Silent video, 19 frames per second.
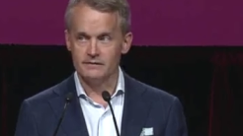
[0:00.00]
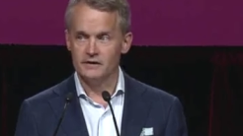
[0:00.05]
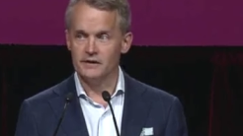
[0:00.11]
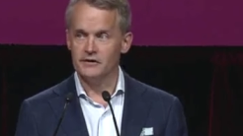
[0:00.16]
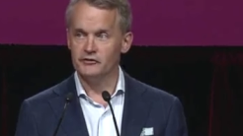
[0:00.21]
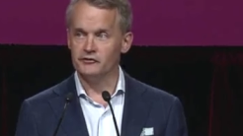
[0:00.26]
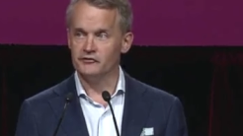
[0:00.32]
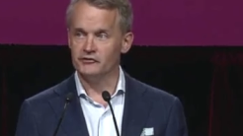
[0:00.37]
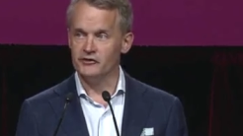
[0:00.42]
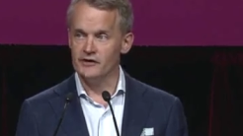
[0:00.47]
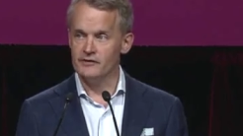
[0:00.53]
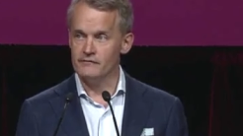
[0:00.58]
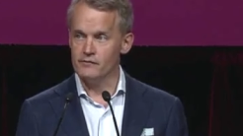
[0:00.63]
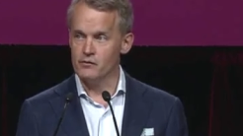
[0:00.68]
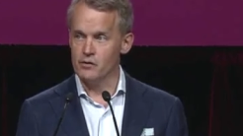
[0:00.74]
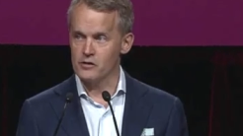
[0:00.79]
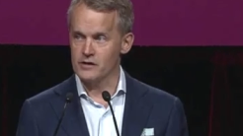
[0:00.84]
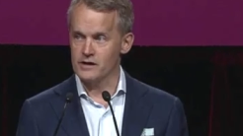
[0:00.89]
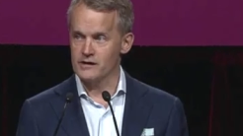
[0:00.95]
safe
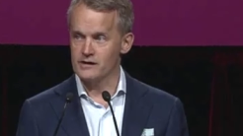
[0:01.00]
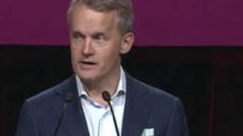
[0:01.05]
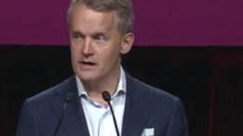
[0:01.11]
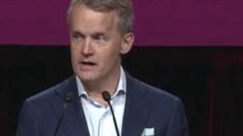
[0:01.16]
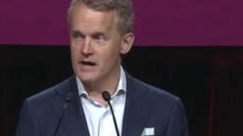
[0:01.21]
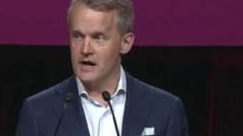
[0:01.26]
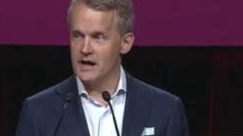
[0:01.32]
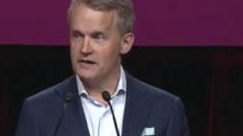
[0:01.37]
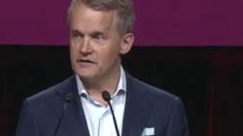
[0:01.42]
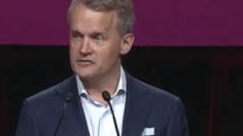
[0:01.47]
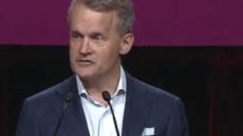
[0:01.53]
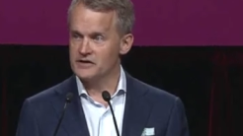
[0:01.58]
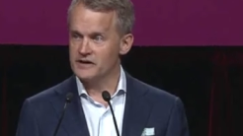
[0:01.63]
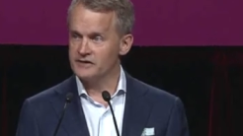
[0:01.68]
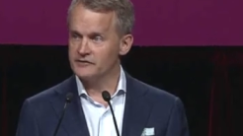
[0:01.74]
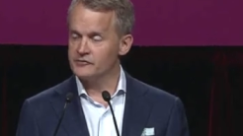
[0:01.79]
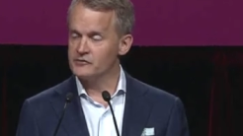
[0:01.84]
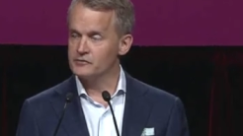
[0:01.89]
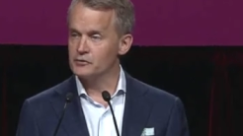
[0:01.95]
work, and the
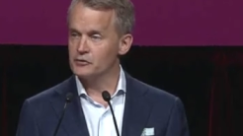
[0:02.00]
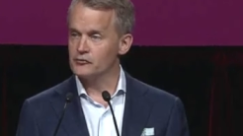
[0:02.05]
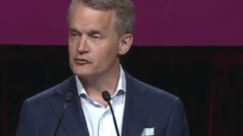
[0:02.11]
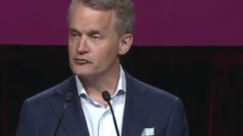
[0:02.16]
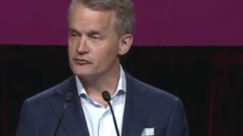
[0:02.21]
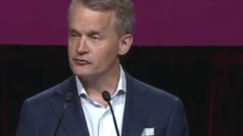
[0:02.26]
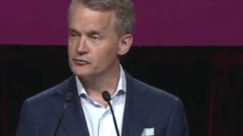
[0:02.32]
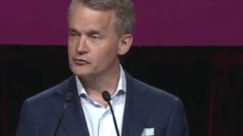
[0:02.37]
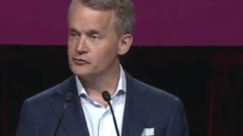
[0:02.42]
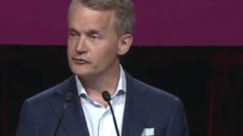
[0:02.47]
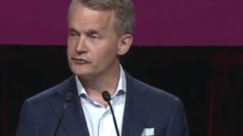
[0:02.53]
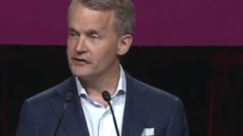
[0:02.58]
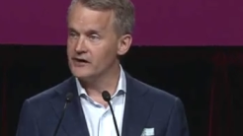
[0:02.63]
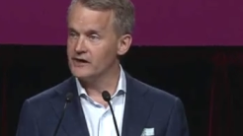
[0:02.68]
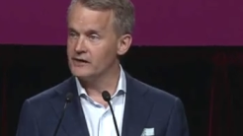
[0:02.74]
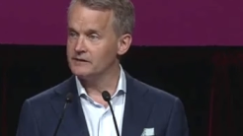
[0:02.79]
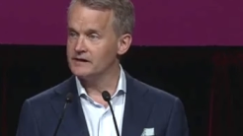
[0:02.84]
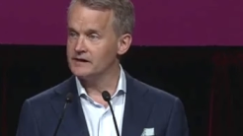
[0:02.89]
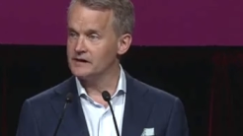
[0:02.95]
chance to put their tools
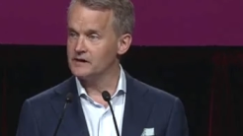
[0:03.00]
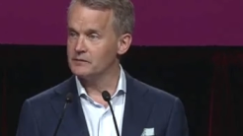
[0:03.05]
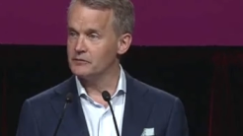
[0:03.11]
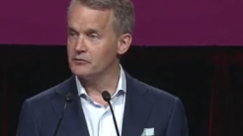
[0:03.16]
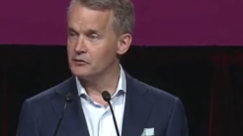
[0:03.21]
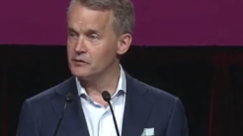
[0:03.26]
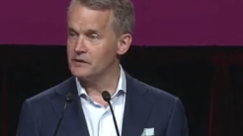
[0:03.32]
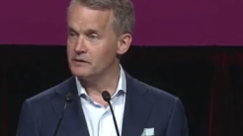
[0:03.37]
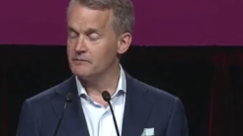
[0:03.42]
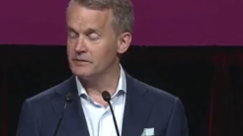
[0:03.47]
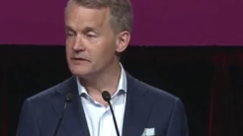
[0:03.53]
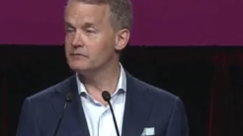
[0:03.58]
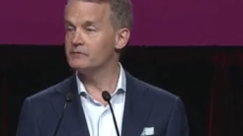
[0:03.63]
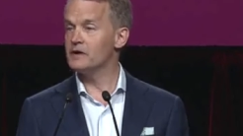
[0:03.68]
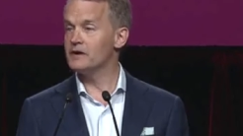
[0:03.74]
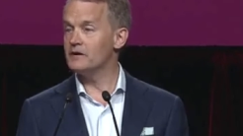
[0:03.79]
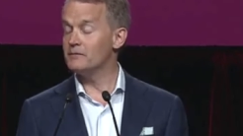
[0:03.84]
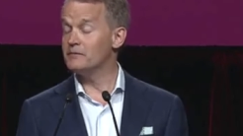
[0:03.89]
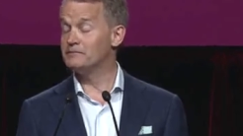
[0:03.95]
down and get a
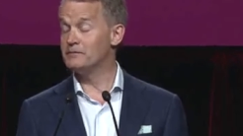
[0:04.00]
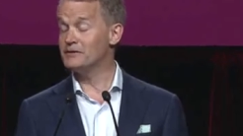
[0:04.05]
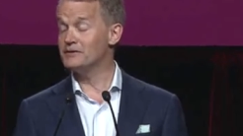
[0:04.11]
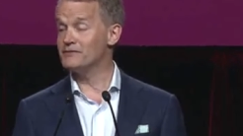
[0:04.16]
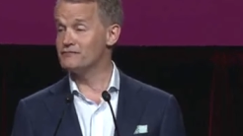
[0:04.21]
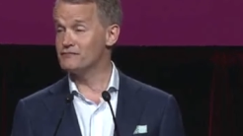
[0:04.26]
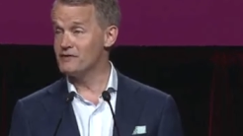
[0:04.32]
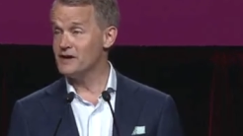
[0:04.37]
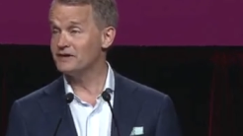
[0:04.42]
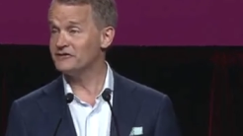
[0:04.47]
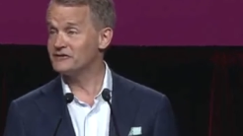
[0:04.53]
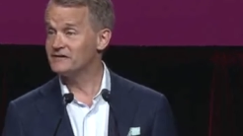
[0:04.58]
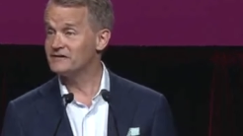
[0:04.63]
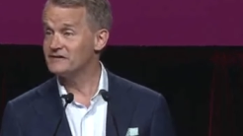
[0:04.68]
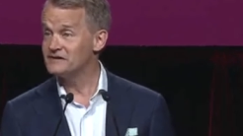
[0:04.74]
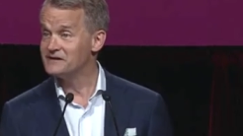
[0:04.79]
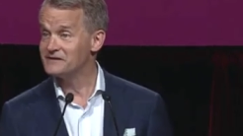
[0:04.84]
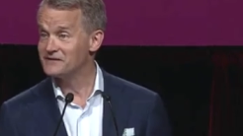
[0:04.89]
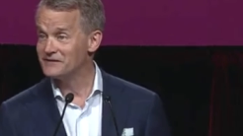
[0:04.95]
bit of rest at
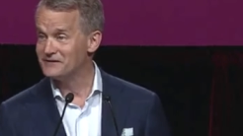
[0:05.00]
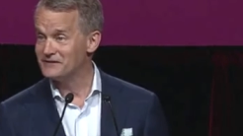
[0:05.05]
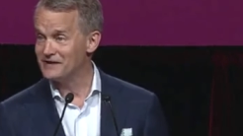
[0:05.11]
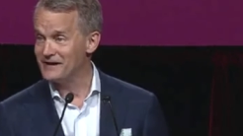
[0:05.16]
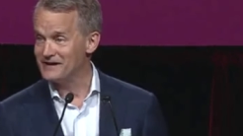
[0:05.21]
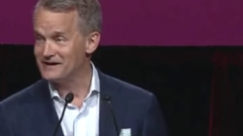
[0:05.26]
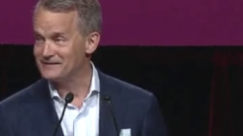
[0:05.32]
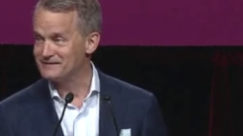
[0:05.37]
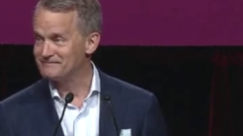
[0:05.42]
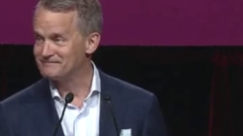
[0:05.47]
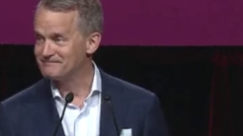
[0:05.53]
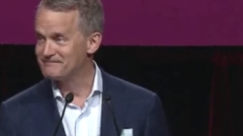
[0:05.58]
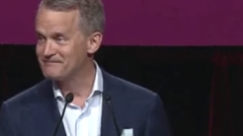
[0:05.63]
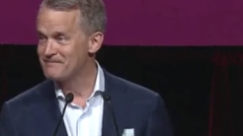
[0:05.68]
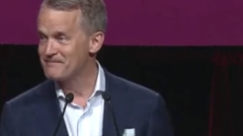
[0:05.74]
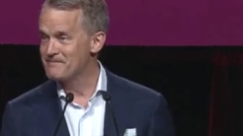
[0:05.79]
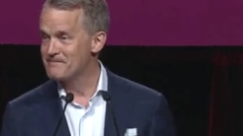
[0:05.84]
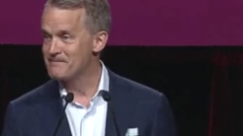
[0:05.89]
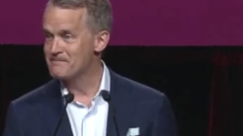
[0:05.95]
the end of the day.
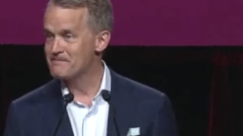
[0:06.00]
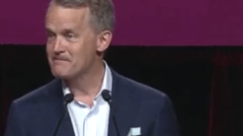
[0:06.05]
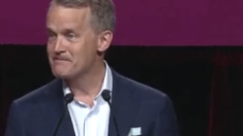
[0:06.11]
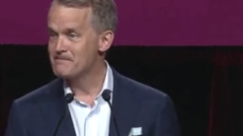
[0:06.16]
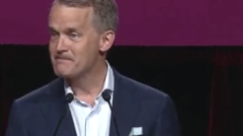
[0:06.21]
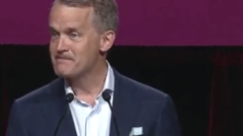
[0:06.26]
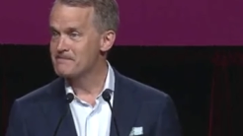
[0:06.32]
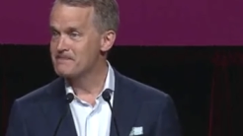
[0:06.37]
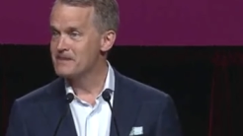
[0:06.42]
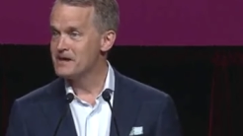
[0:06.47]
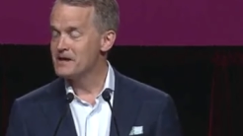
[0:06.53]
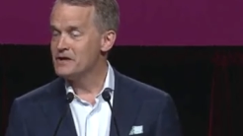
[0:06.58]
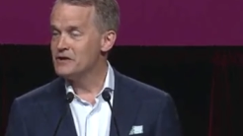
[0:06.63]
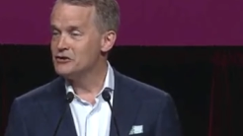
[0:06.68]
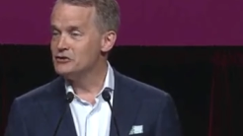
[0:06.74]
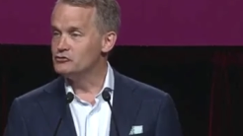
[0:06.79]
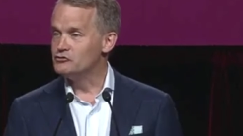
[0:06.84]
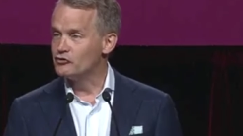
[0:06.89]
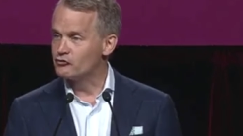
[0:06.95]

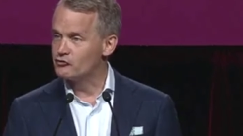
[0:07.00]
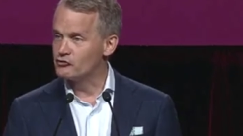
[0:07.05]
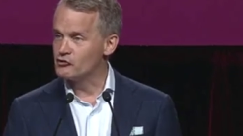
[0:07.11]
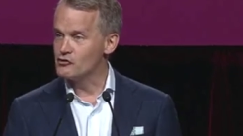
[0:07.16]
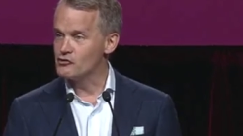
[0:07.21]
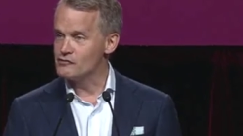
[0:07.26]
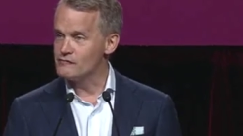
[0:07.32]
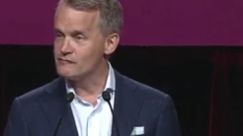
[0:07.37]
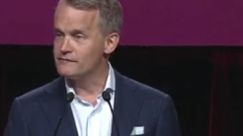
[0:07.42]
You deserve,